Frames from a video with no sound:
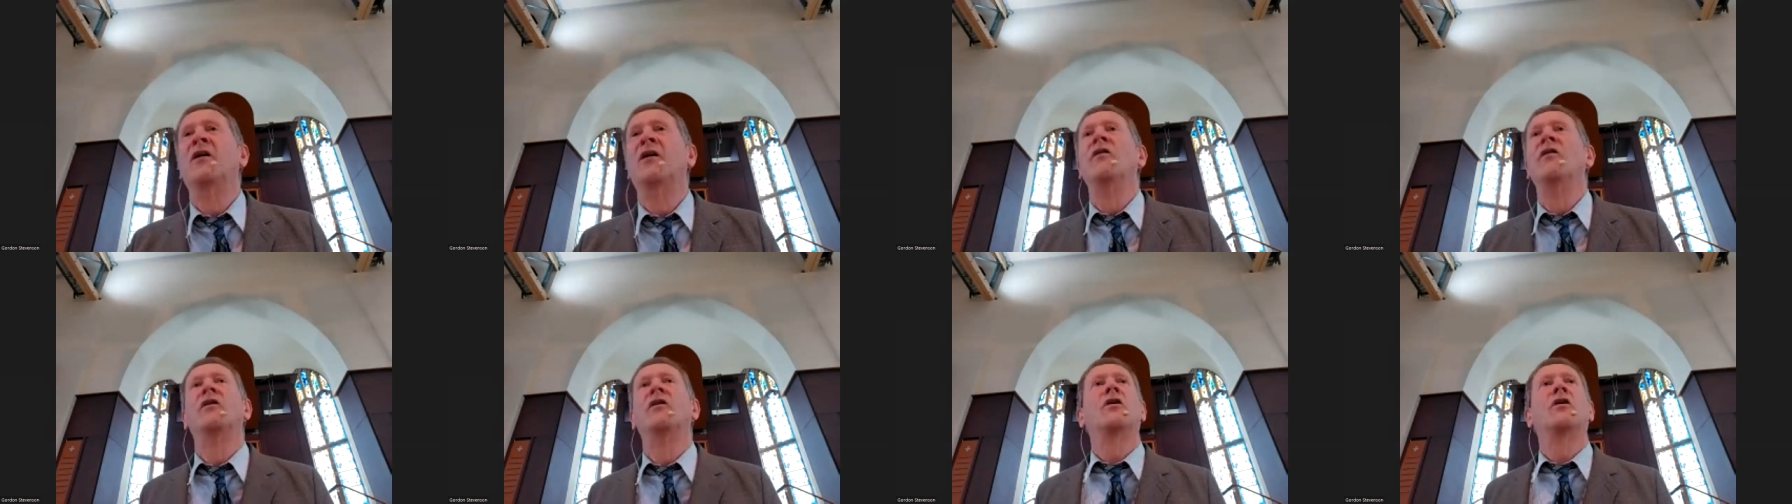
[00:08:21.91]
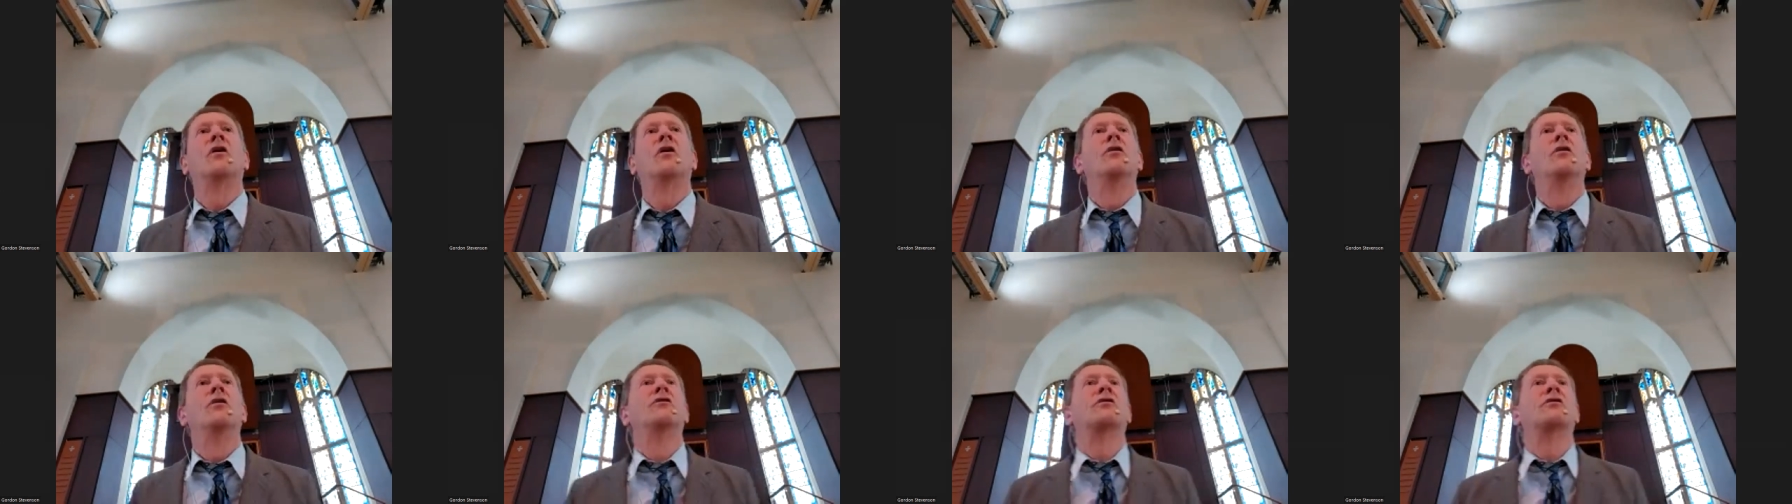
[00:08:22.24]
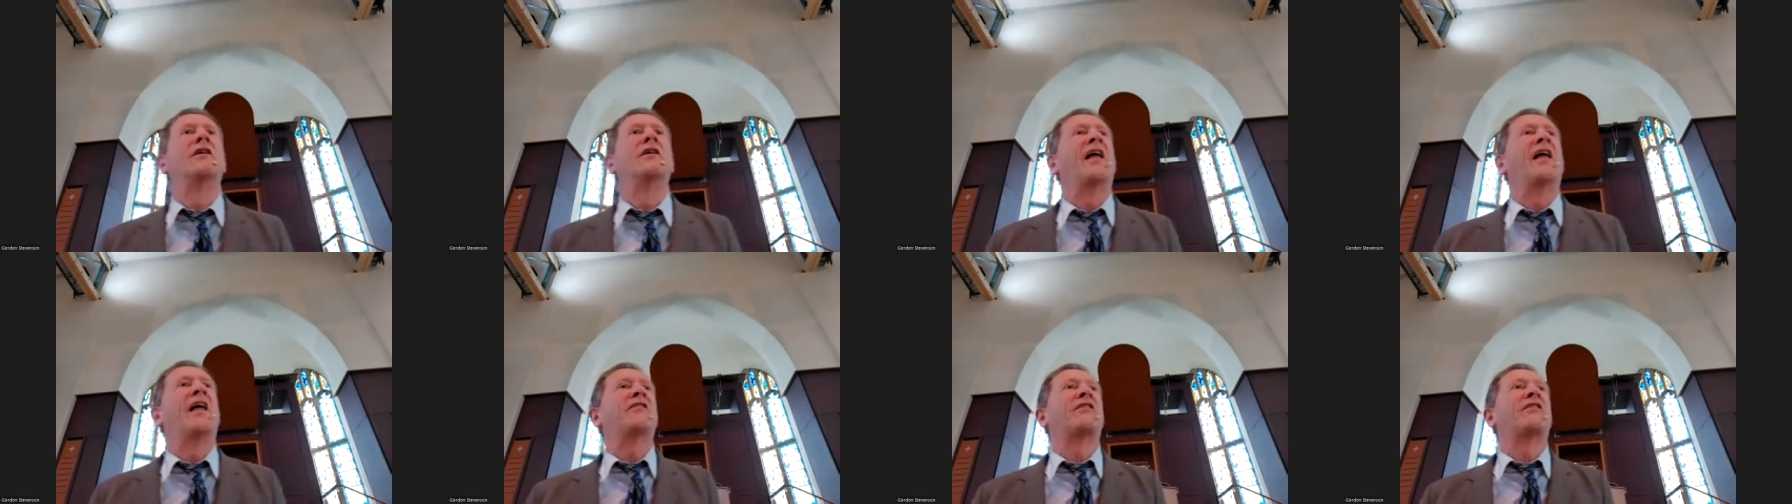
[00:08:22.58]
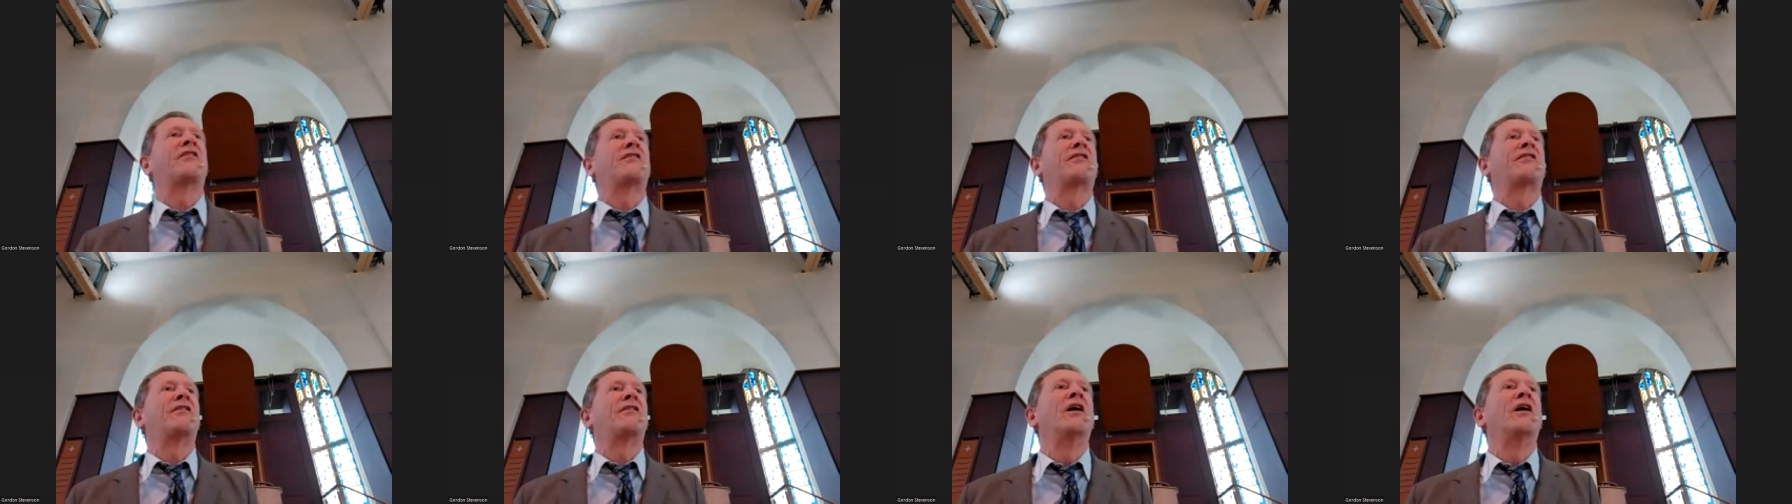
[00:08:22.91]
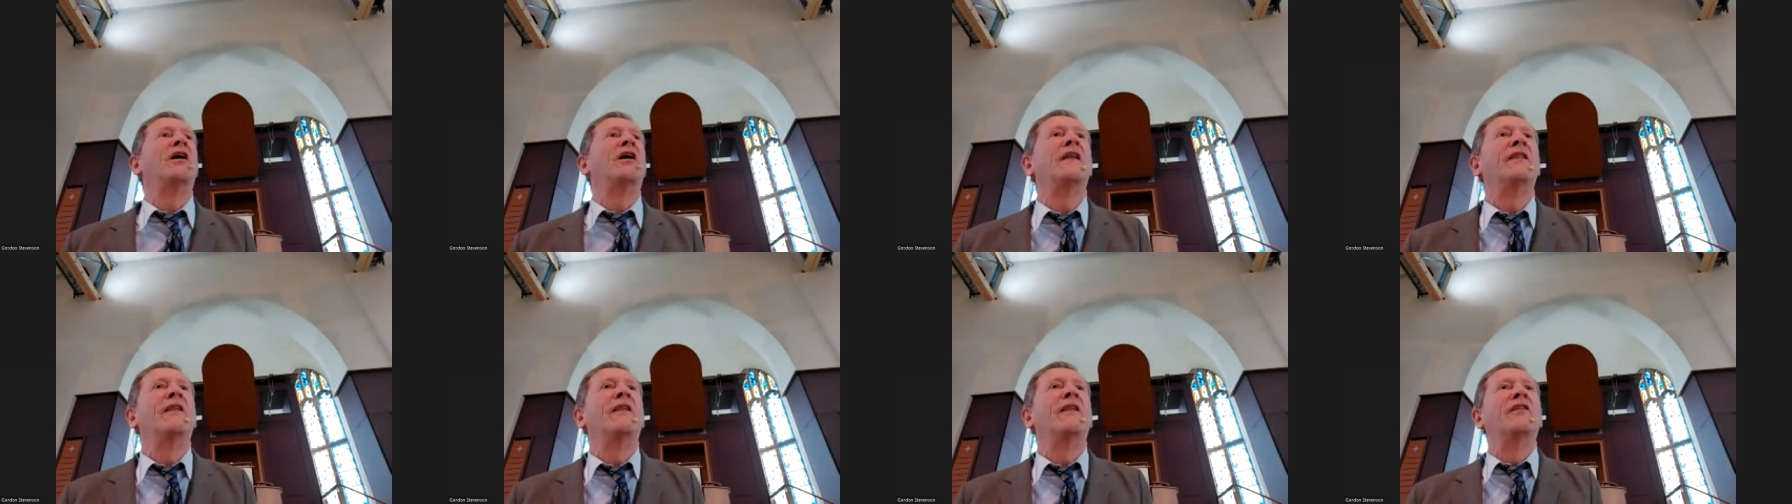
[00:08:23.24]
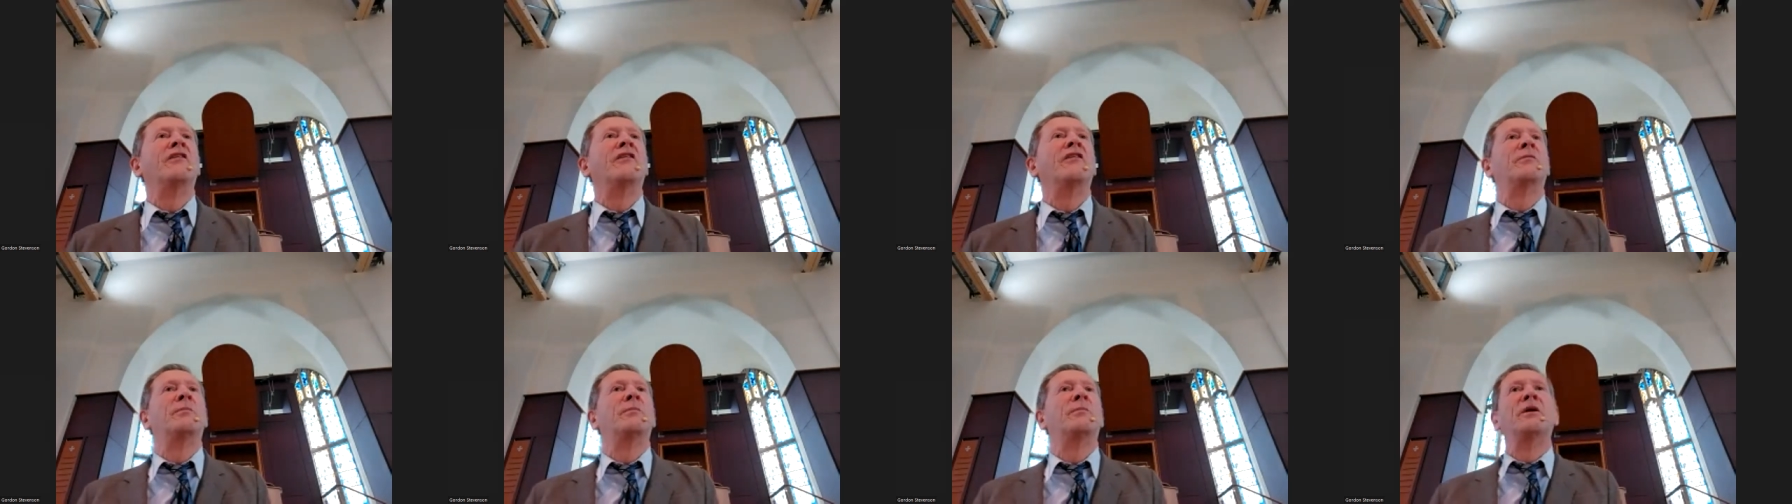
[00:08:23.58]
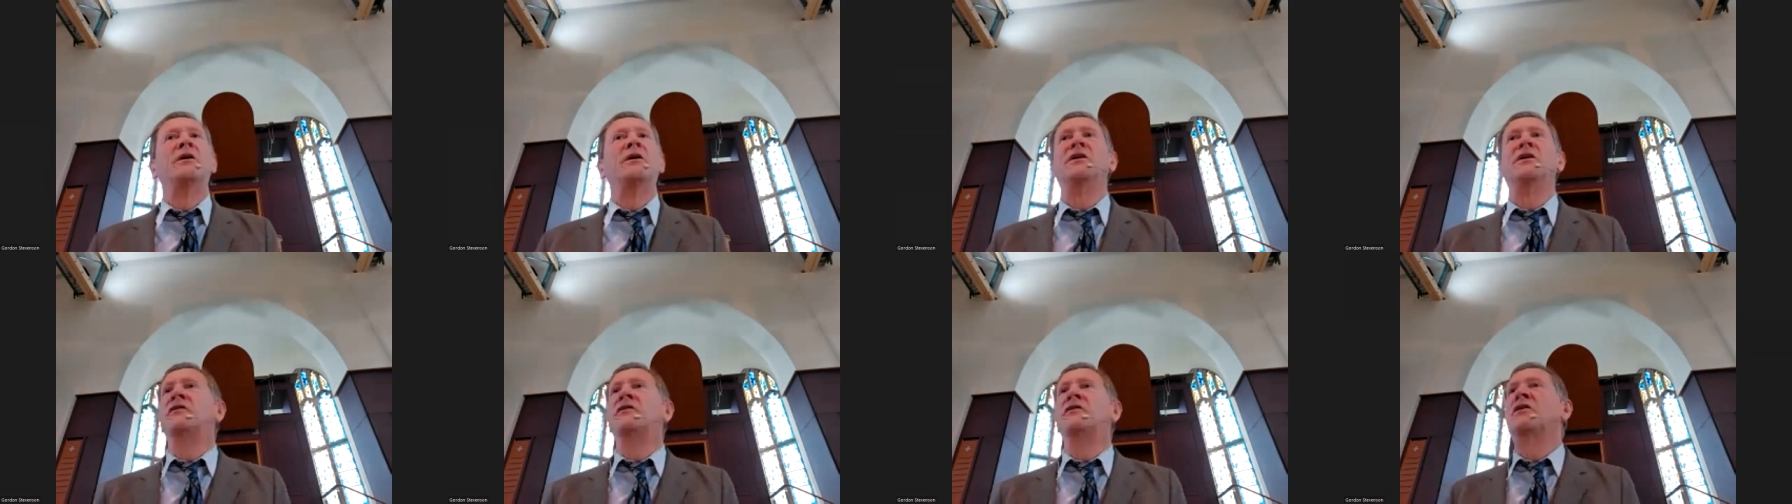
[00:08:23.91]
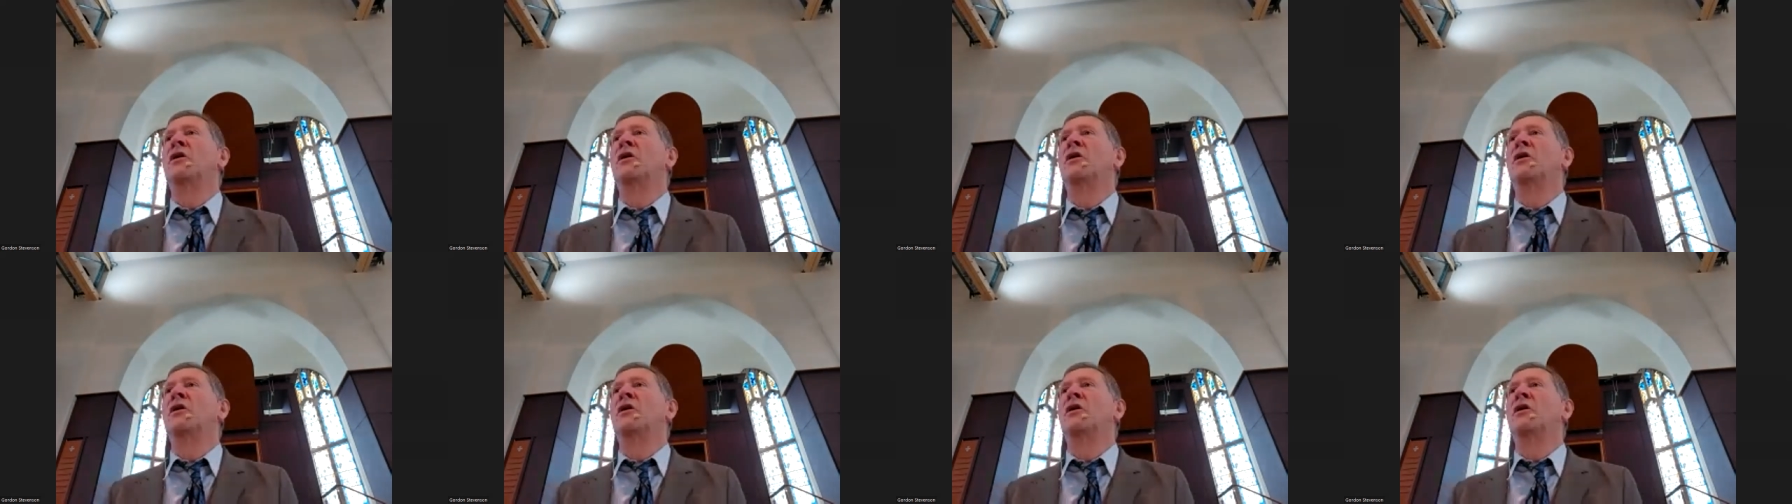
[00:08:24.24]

On the contrary, that's a sign that the Spirit of